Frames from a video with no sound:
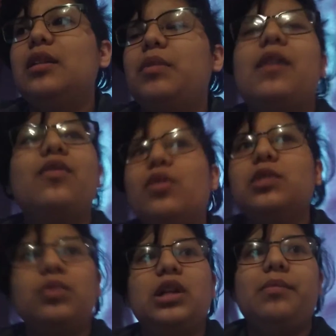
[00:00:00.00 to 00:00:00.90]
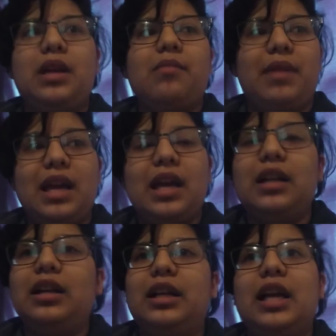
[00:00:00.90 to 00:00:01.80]
But I've always wanted to be a
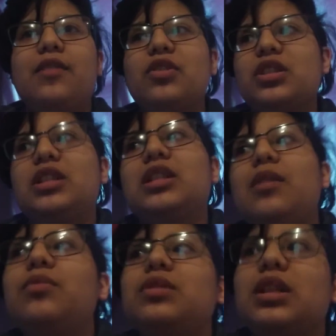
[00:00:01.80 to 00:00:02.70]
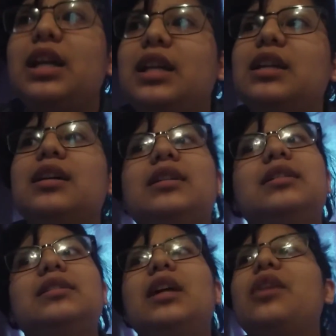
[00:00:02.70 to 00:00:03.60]
man. Like ever since I was like,
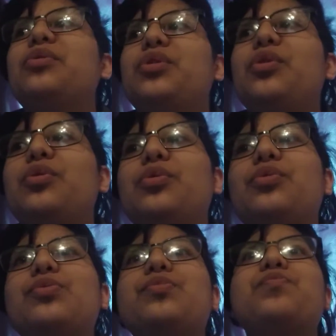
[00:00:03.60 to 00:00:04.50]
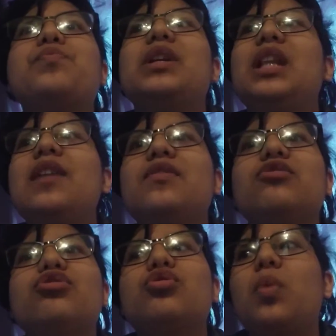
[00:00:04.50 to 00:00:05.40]
I don't know,
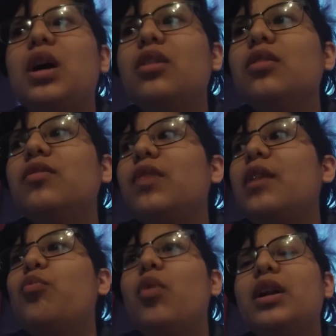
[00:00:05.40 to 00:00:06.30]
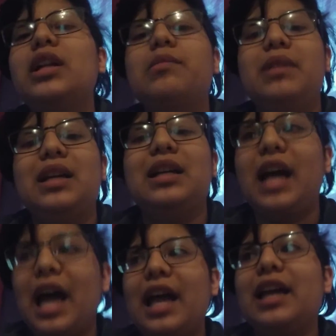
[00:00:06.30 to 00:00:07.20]
11, 12, I wanted to be a
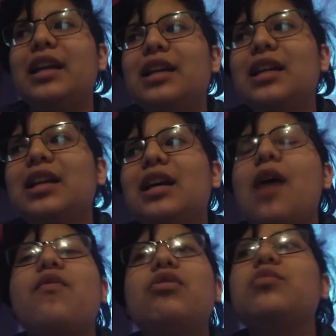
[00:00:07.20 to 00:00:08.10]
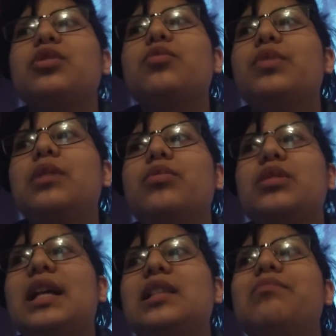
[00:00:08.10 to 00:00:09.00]
guy. I've always wondered what it was
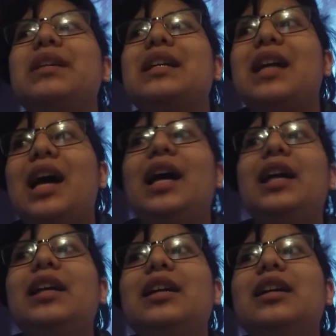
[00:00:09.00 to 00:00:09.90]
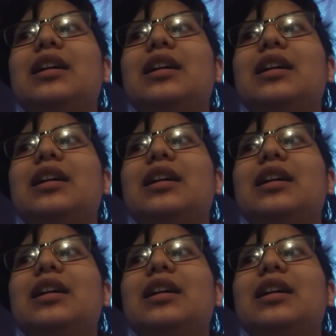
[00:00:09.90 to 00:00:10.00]
like to be a guy.